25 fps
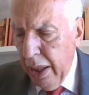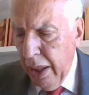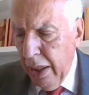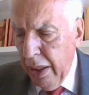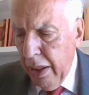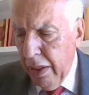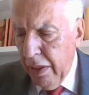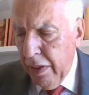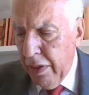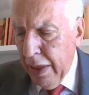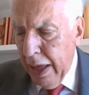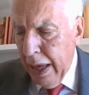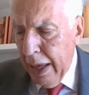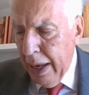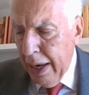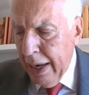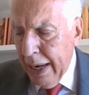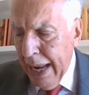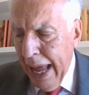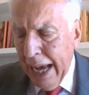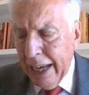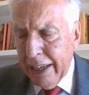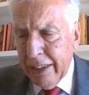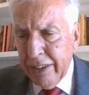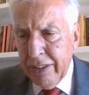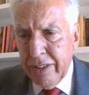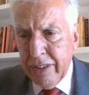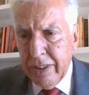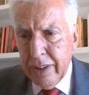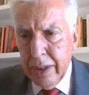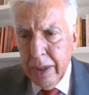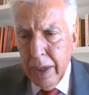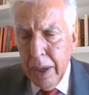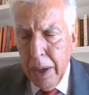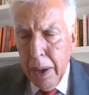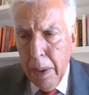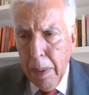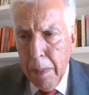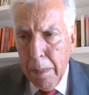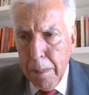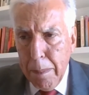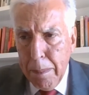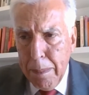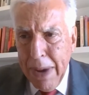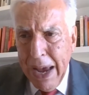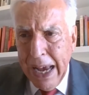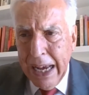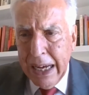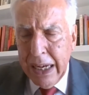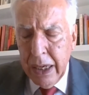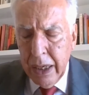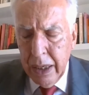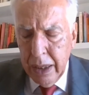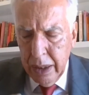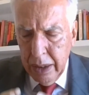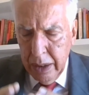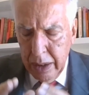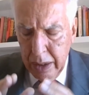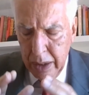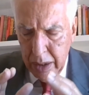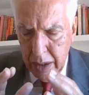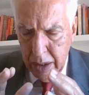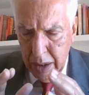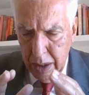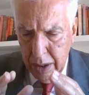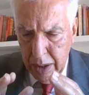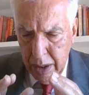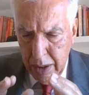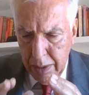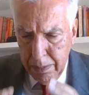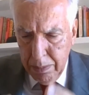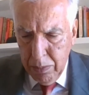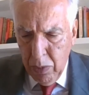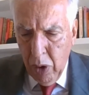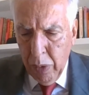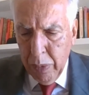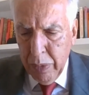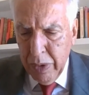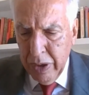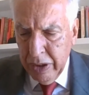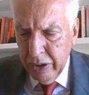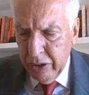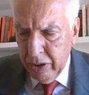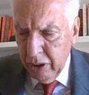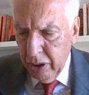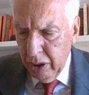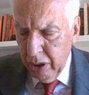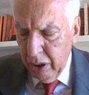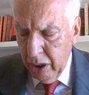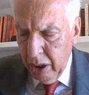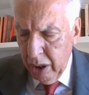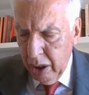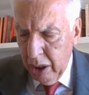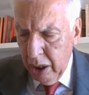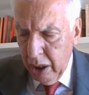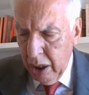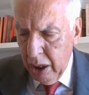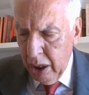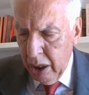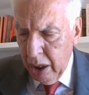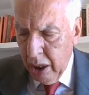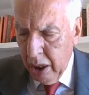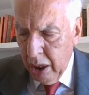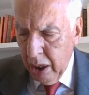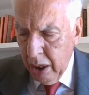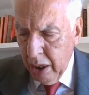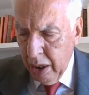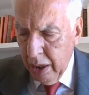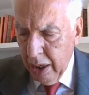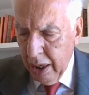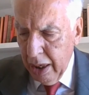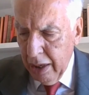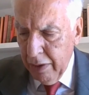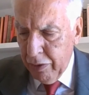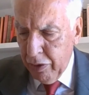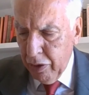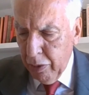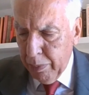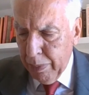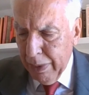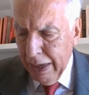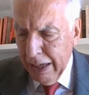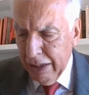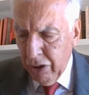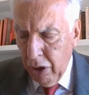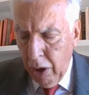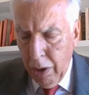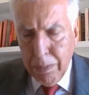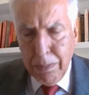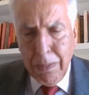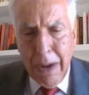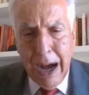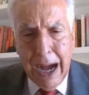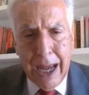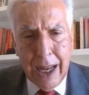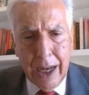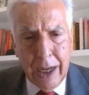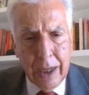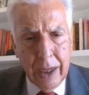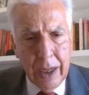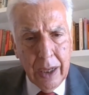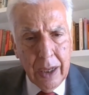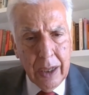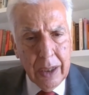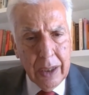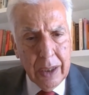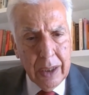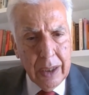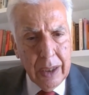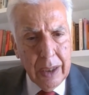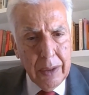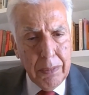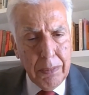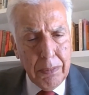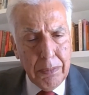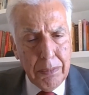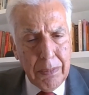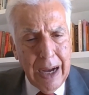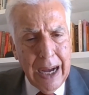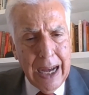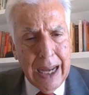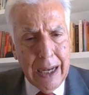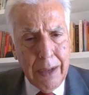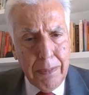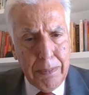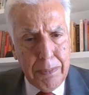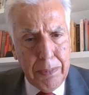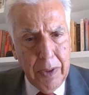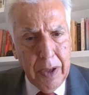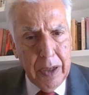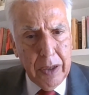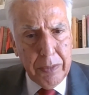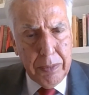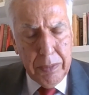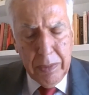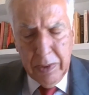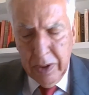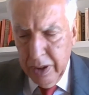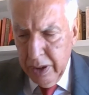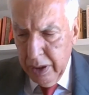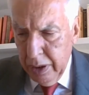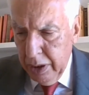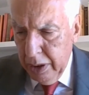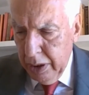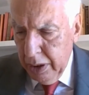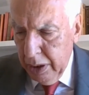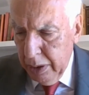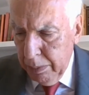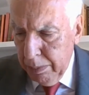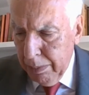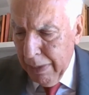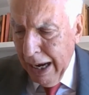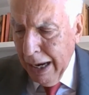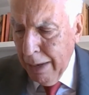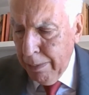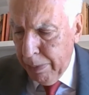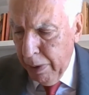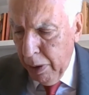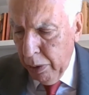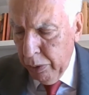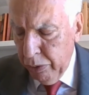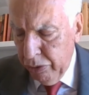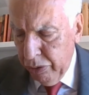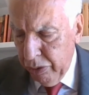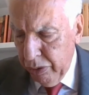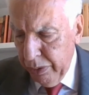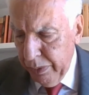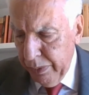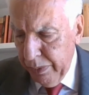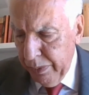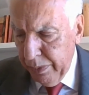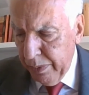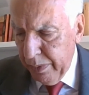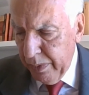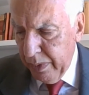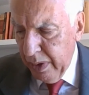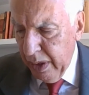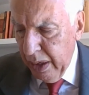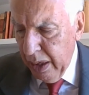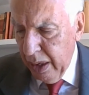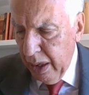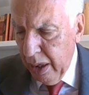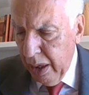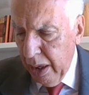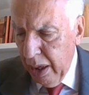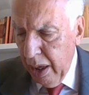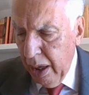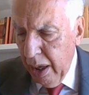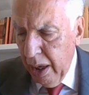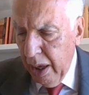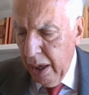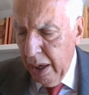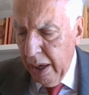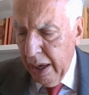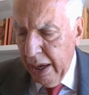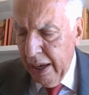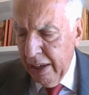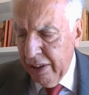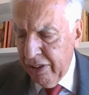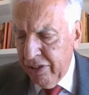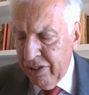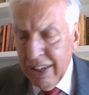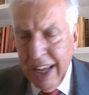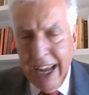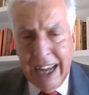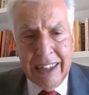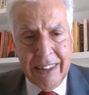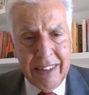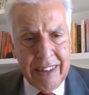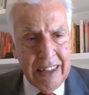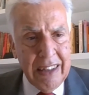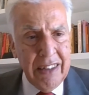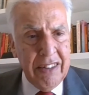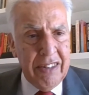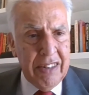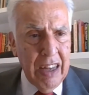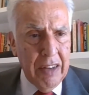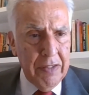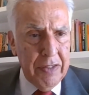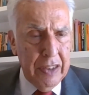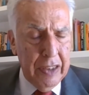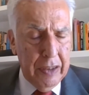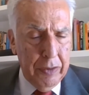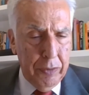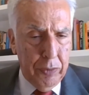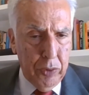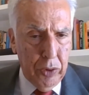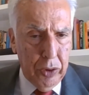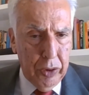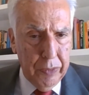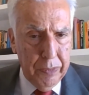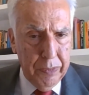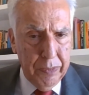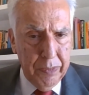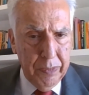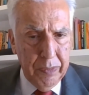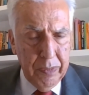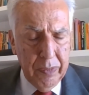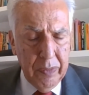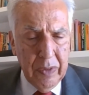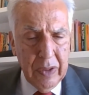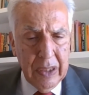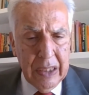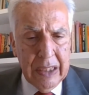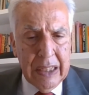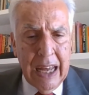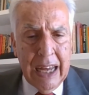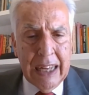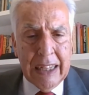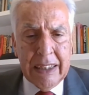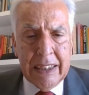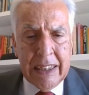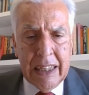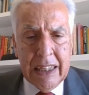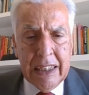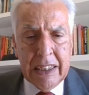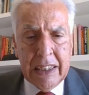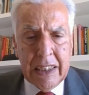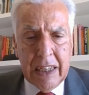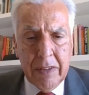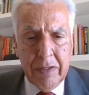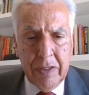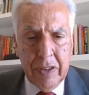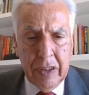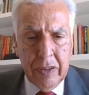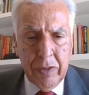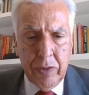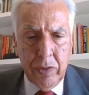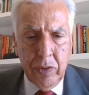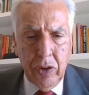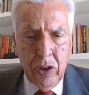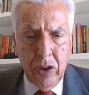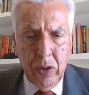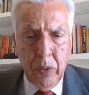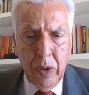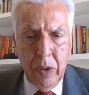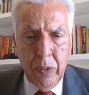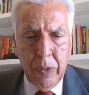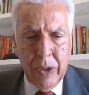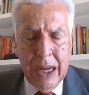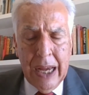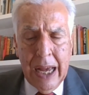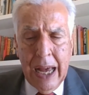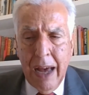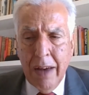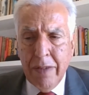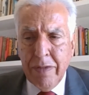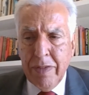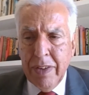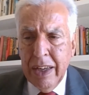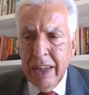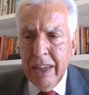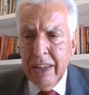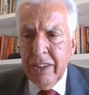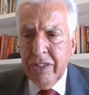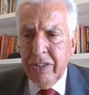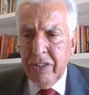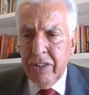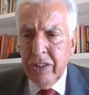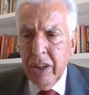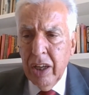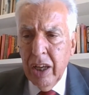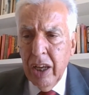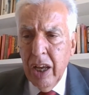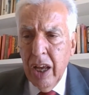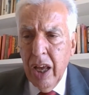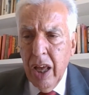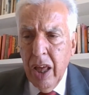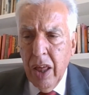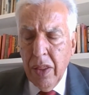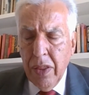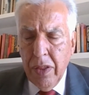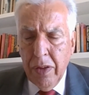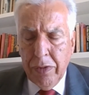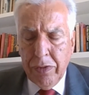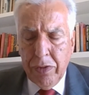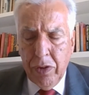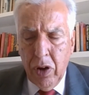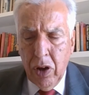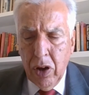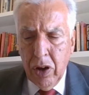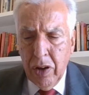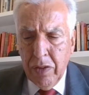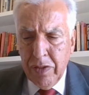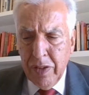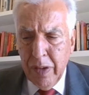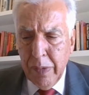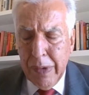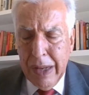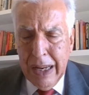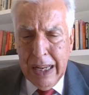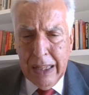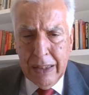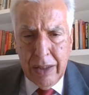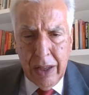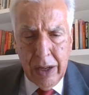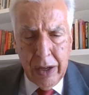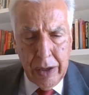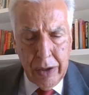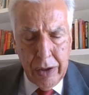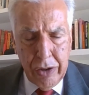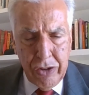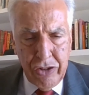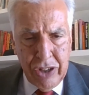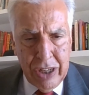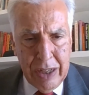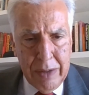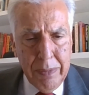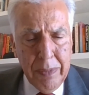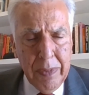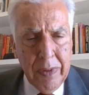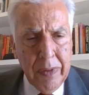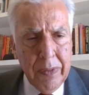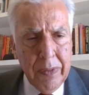The next big moment, if you please, or milepost is 1974. In 1974, what we have is the fall of the military regime